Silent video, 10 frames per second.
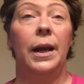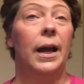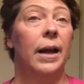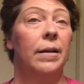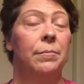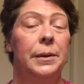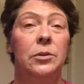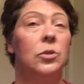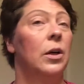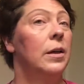I've been
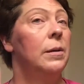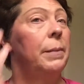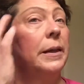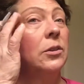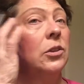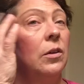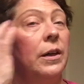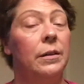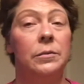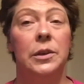trying to make sure I
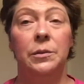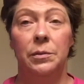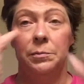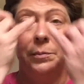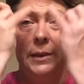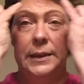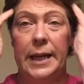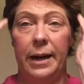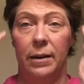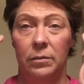don't do them
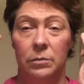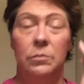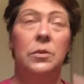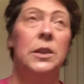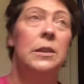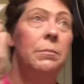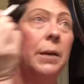down too